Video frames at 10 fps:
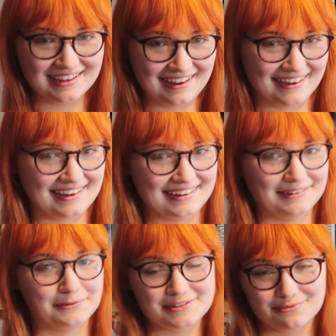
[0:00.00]

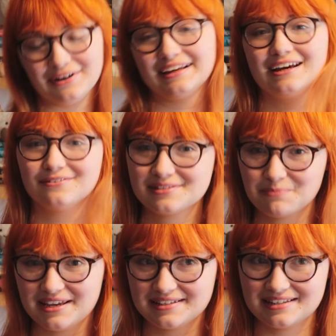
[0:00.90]
I was running out of
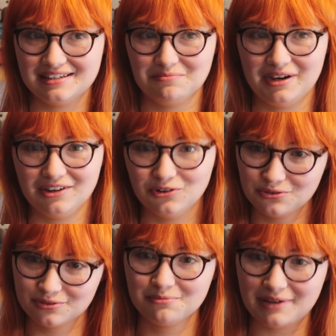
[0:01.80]
space in my
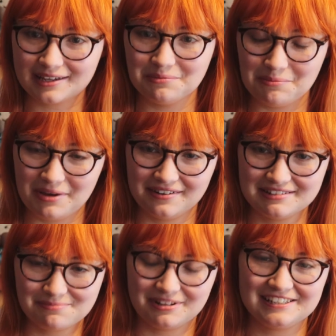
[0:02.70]
old room back at my
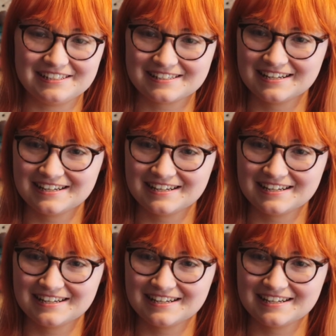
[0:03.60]
parents' place,